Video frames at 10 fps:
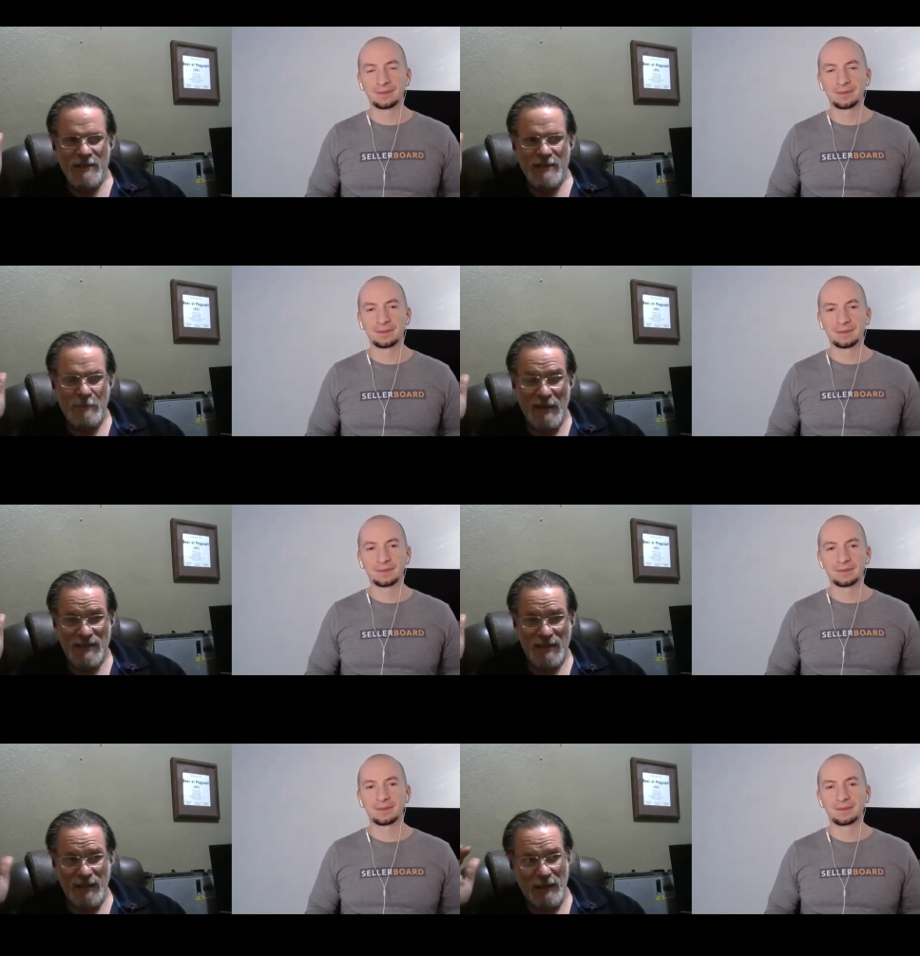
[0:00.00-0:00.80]
Speaker 1: is
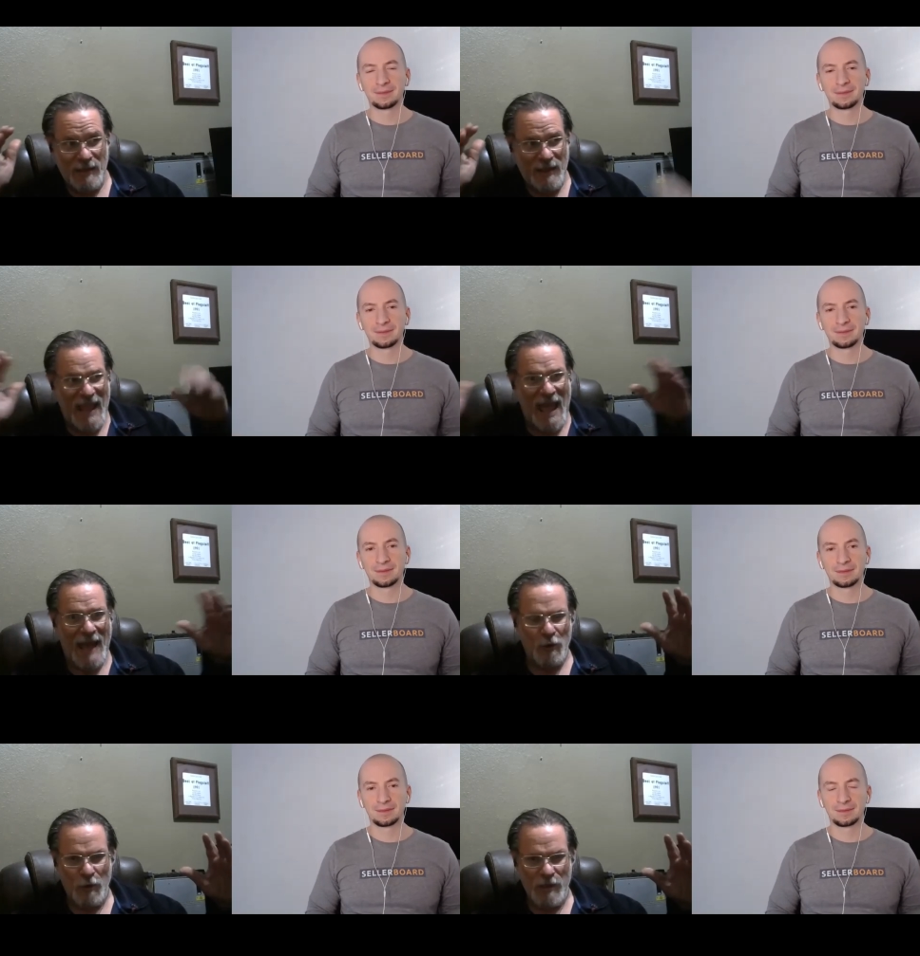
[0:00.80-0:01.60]
basically the
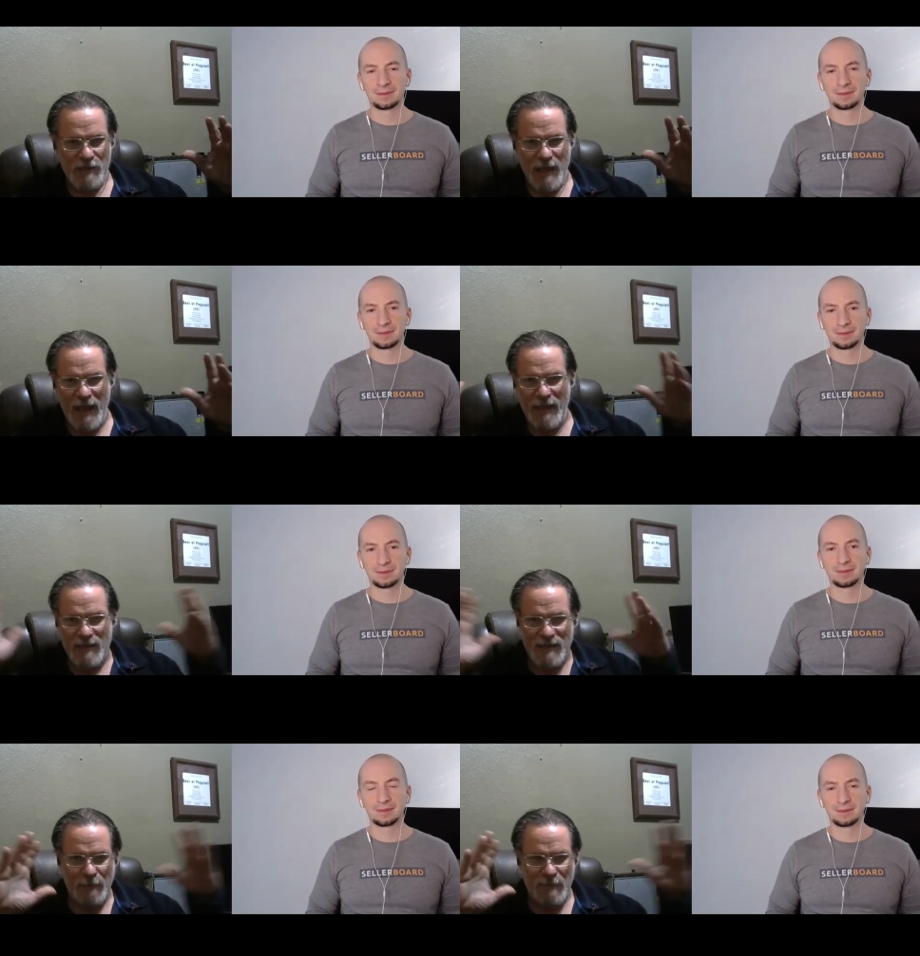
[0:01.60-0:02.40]
categories and
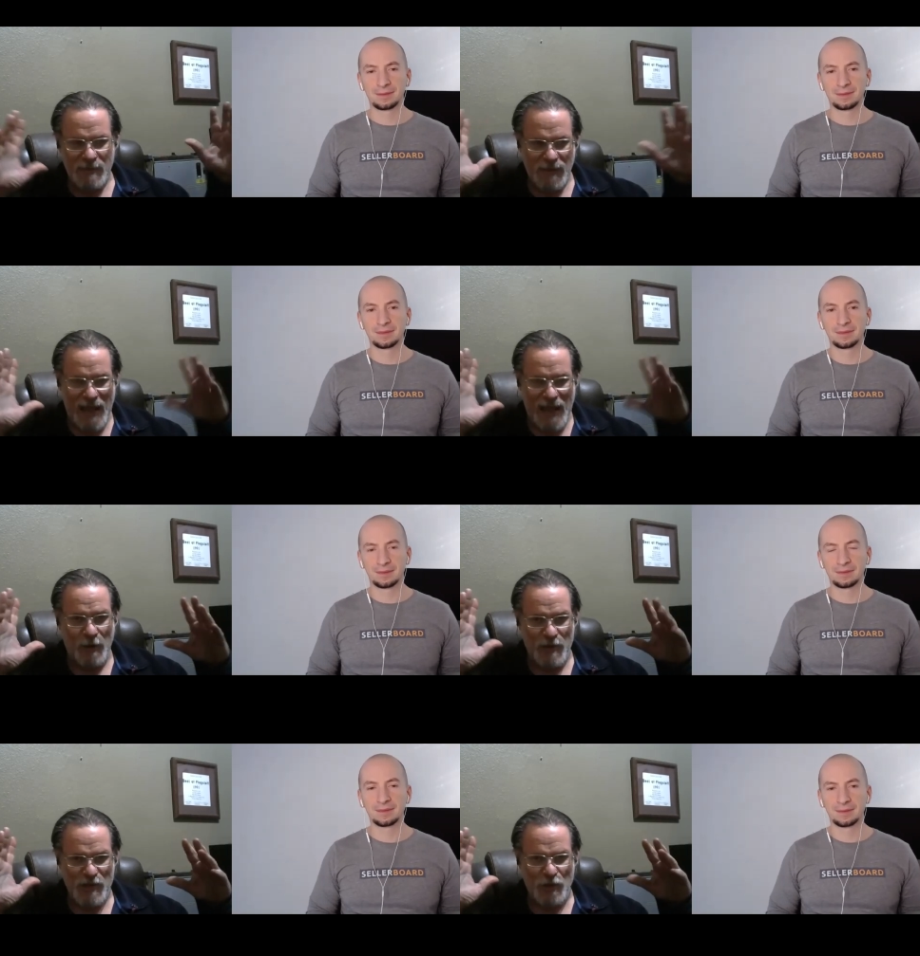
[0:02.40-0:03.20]
the
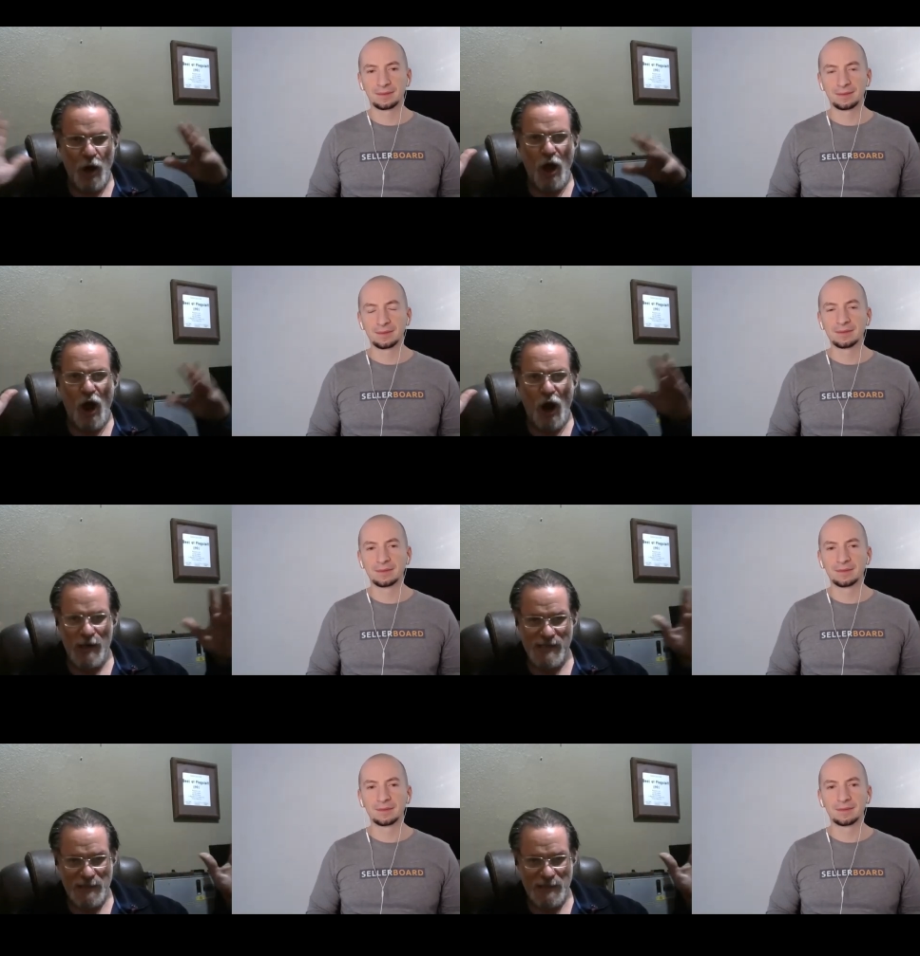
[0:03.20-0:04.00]
subcategories are all
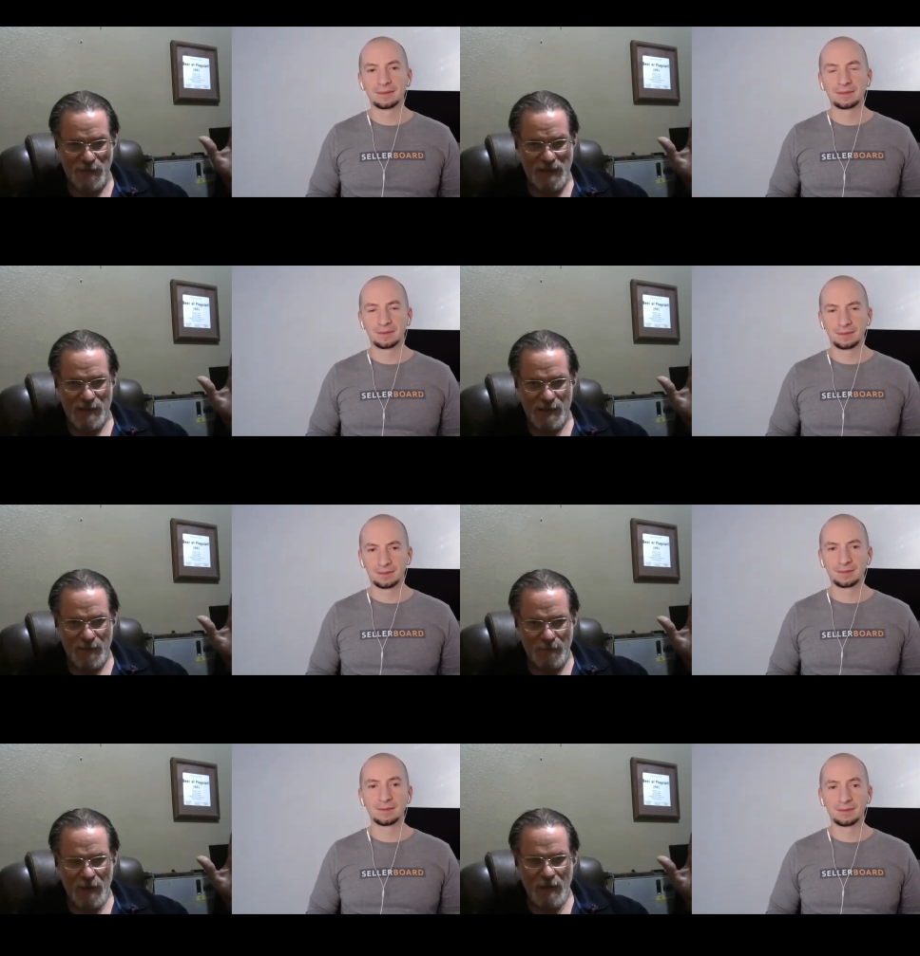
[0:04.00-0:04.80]
rss feeds
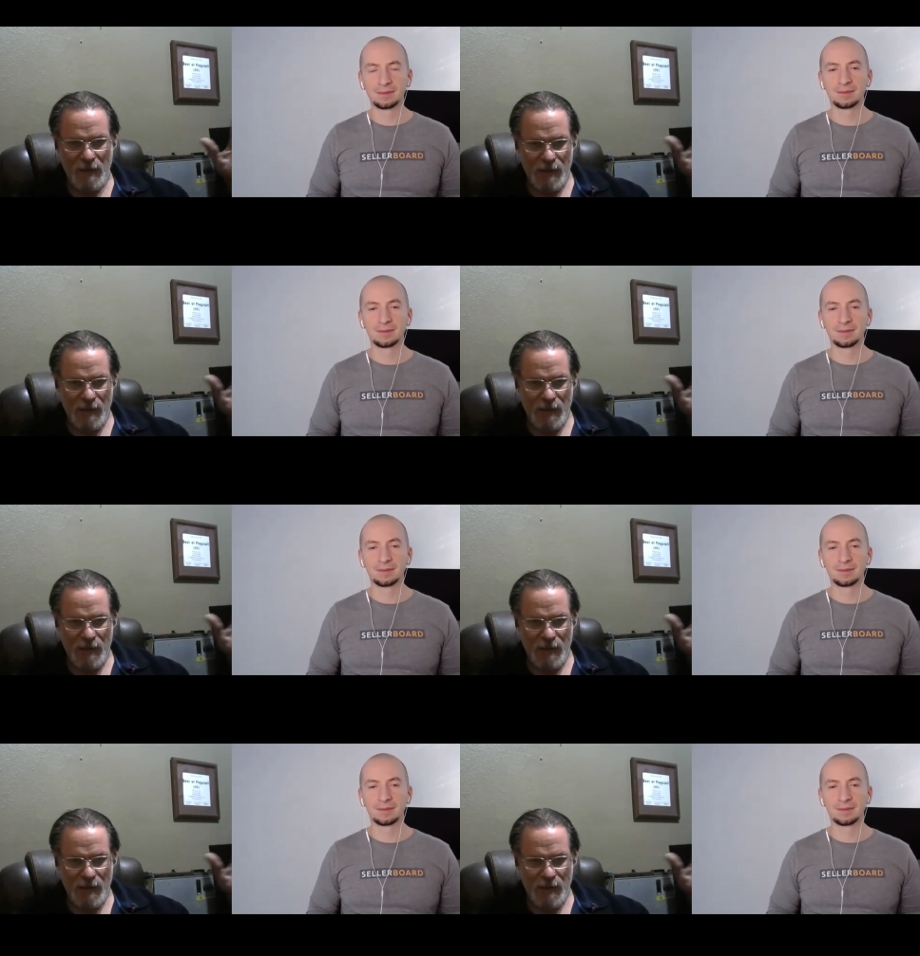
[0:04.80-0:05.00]
mm-hmm.